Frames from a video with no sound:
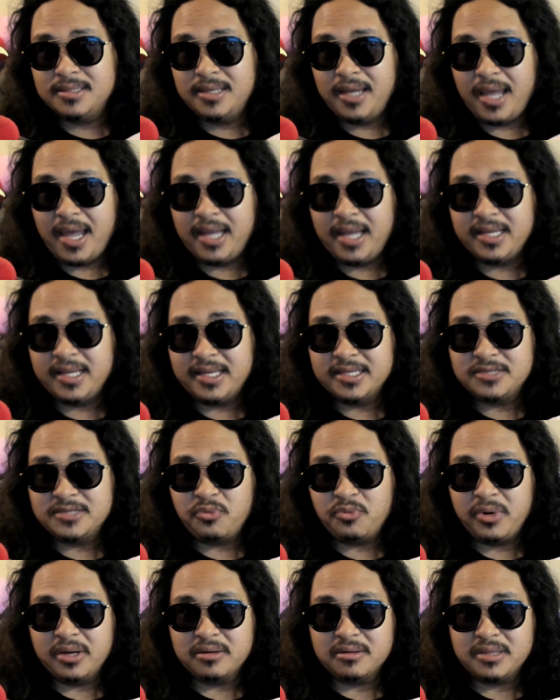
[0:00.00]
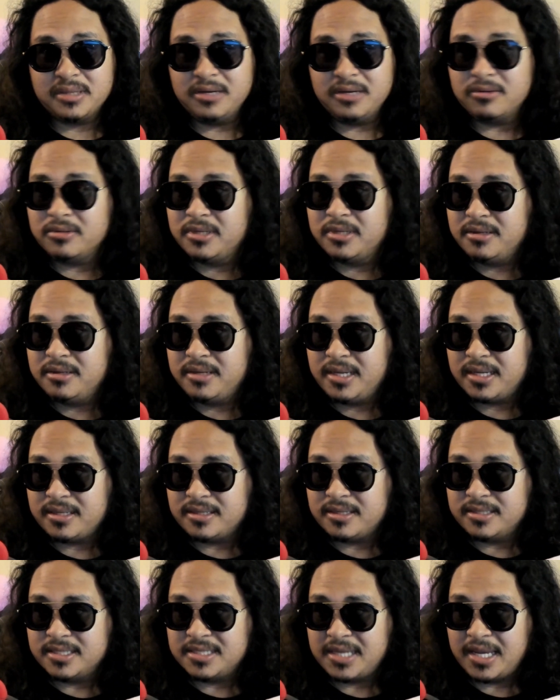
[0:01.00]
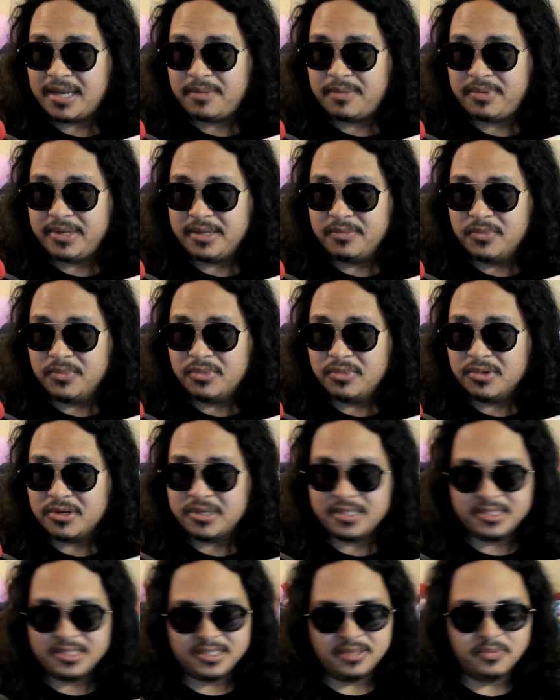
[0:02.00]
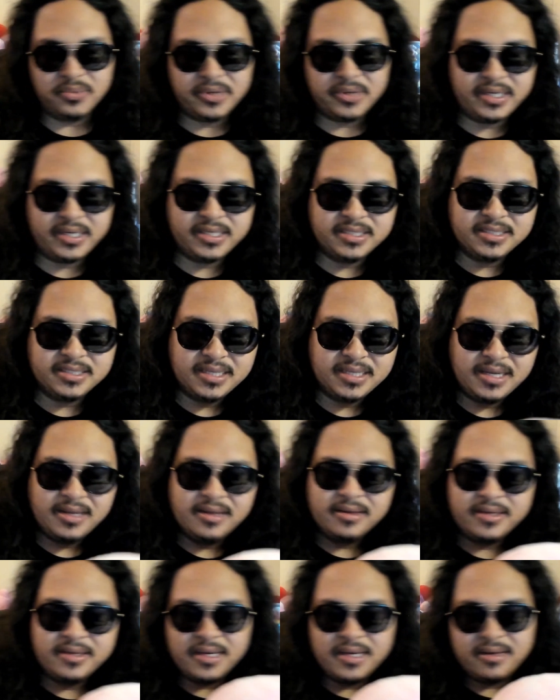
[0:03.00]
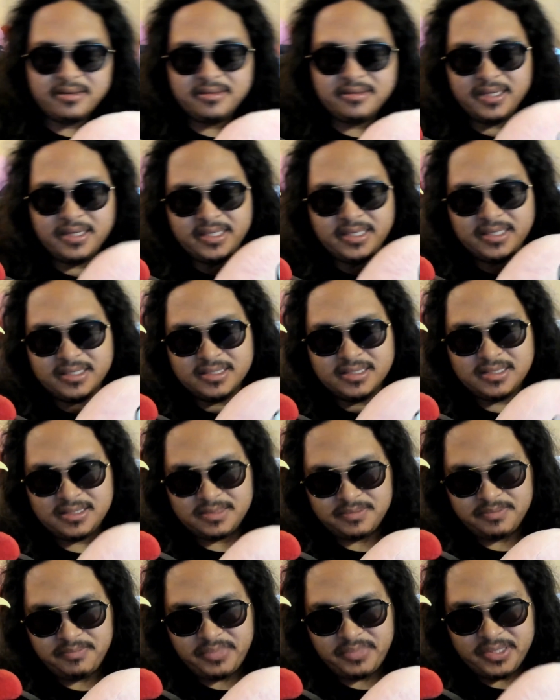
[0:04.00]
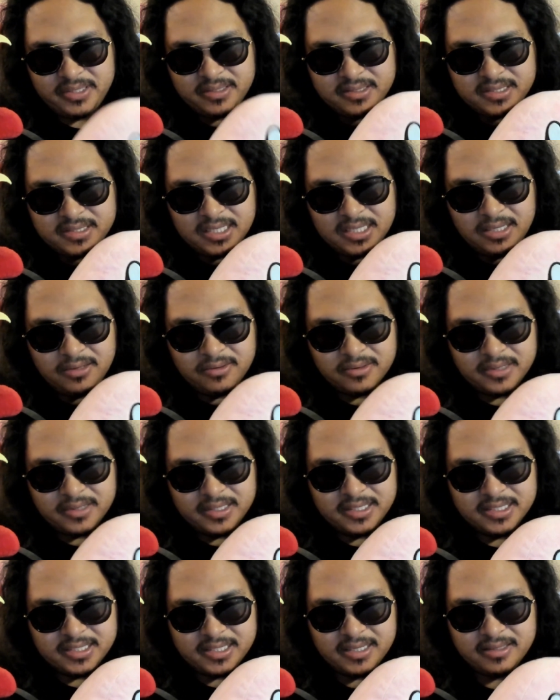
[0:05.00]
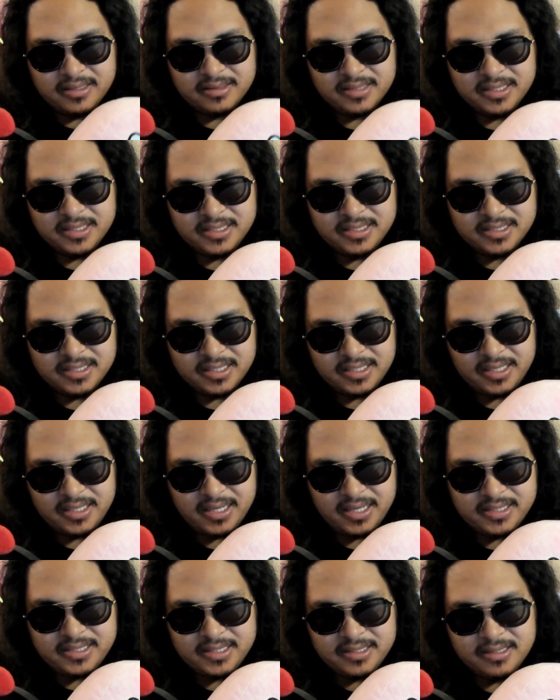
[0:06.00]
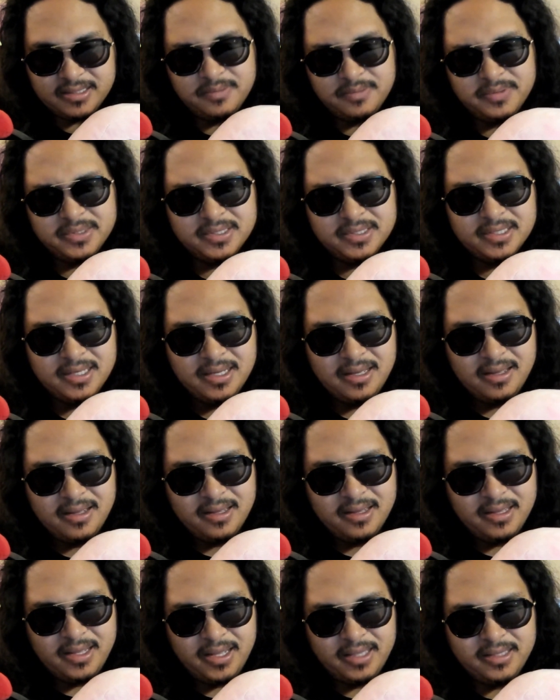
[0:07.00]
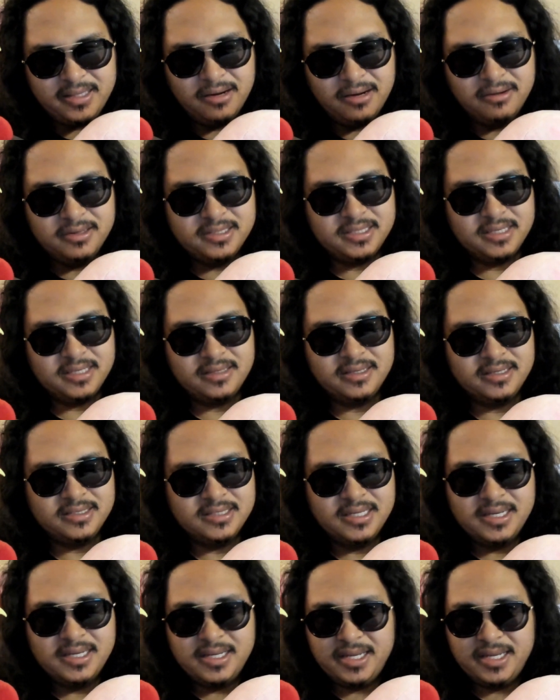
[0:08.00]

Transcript: And it gets weirder the older you get because it's happening more because the brain is calculating and being slower in its calculations and catching up and noticing things.